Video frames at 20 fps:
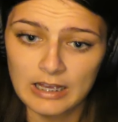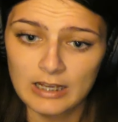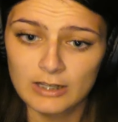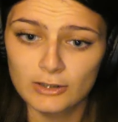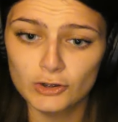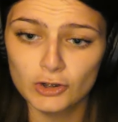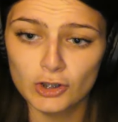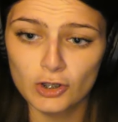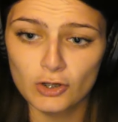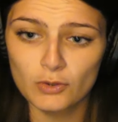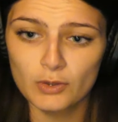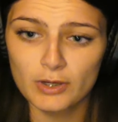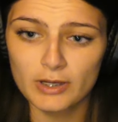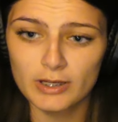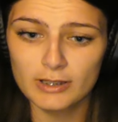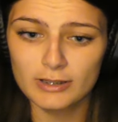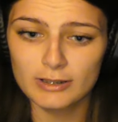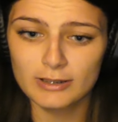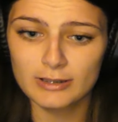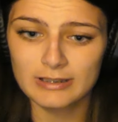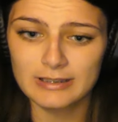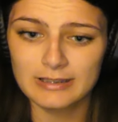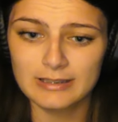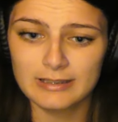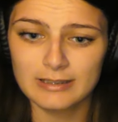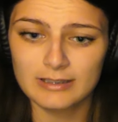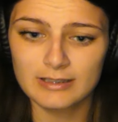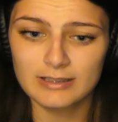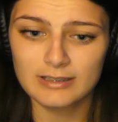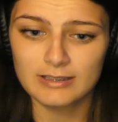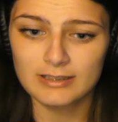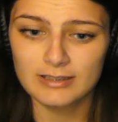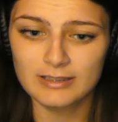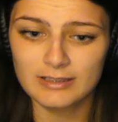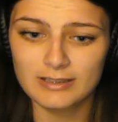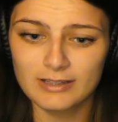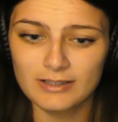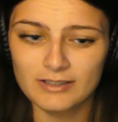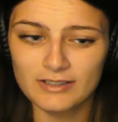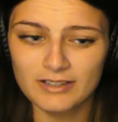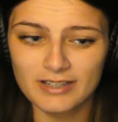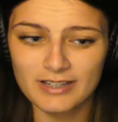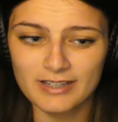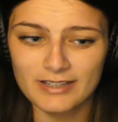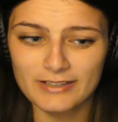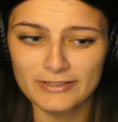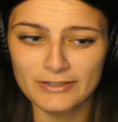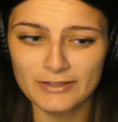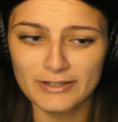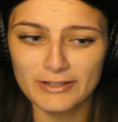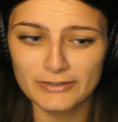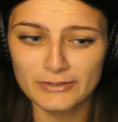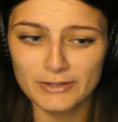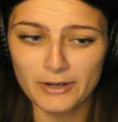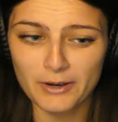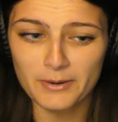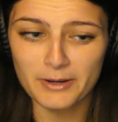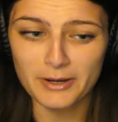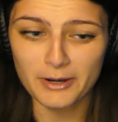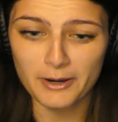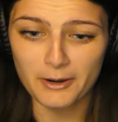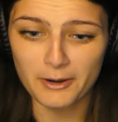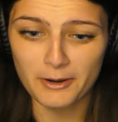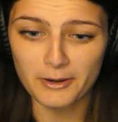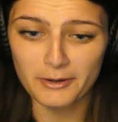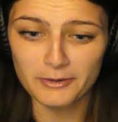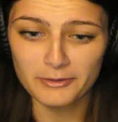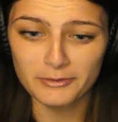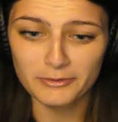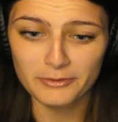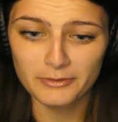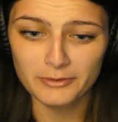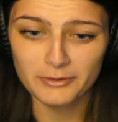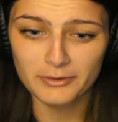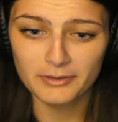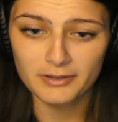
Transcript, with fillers: So he's. Okay, so he's going off